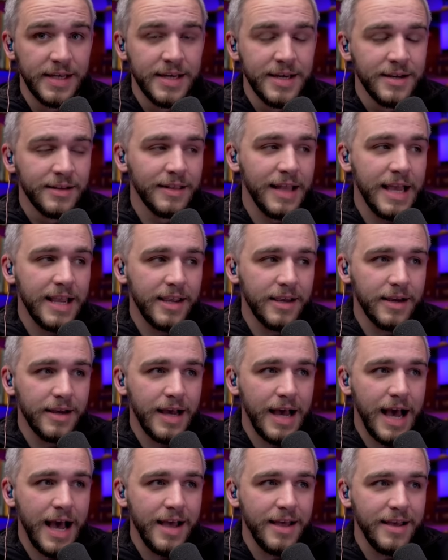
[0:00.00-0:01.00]
Like,
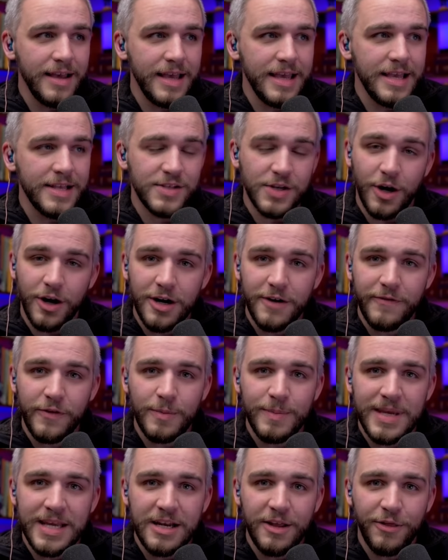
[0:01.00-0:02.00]
it's hard for
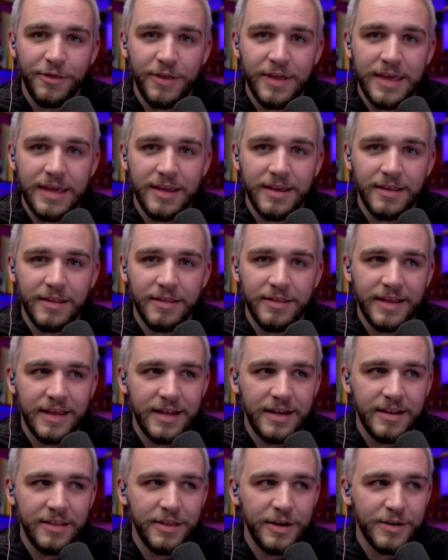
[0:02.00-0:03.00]
me to think
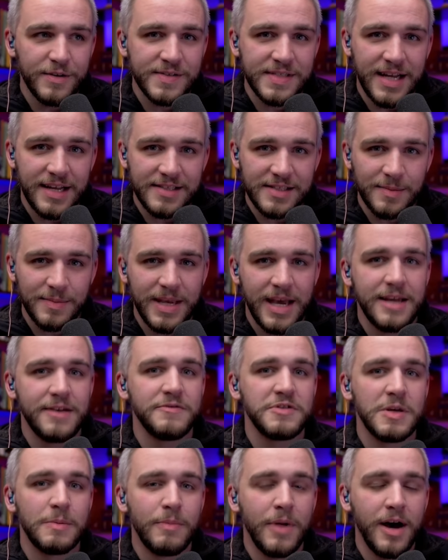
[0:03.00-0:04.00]
that there's not some kind of
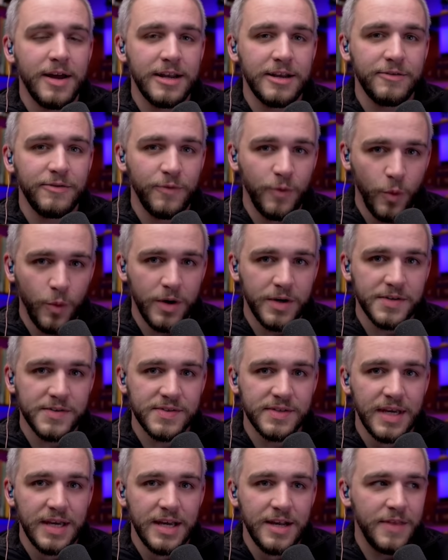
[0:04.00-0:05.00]
demonic force
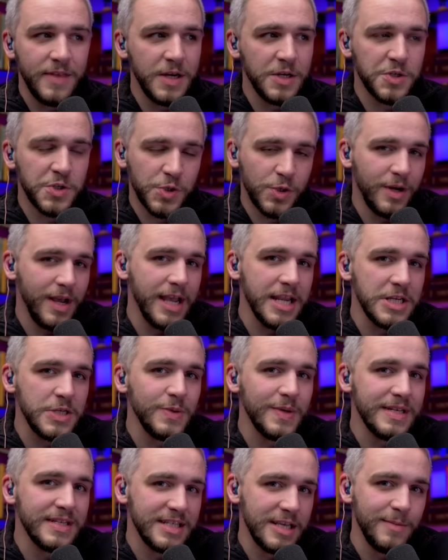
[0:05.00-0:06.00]
that is trying to
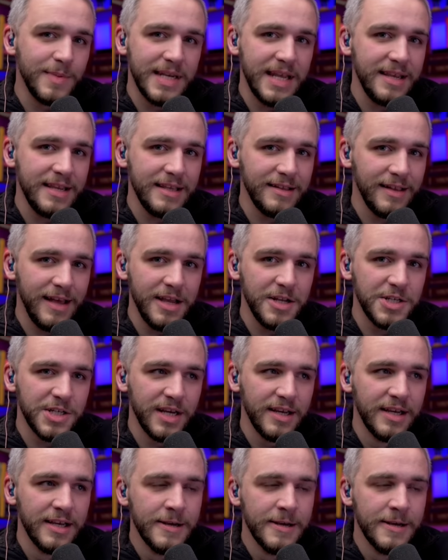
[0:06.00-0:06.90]
intimidate Elijah.